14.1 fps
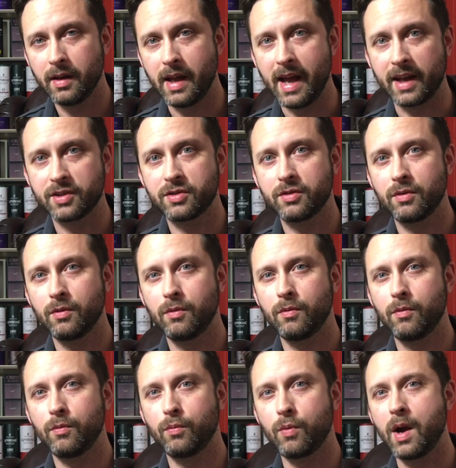
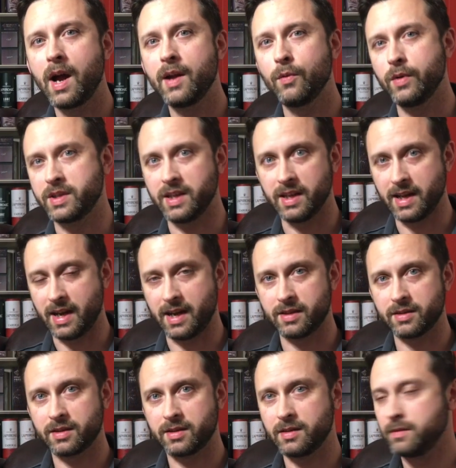ex-rye whiskey
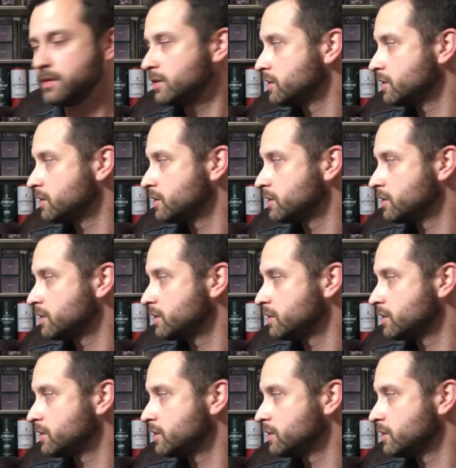casks.